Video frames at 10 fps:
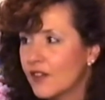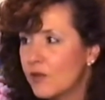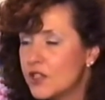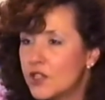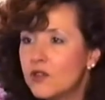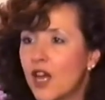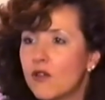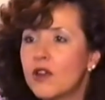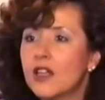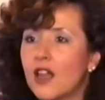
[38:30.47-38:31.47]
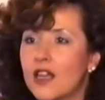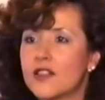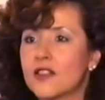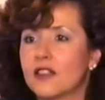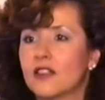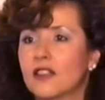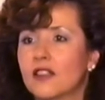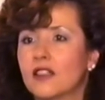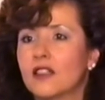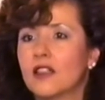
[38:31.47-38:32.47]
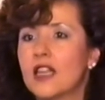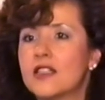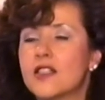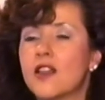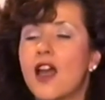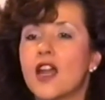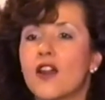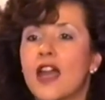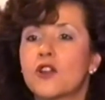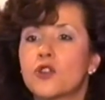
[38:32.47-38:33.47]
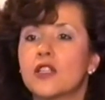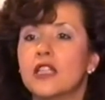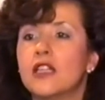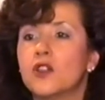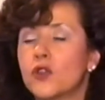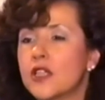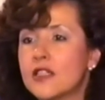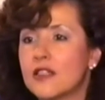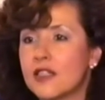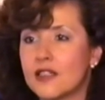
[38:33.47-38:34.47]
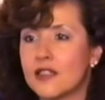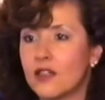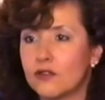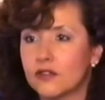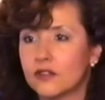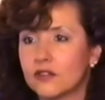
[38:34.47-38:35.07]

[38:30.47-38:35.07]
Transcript: We do not realize that desire actually increases itself,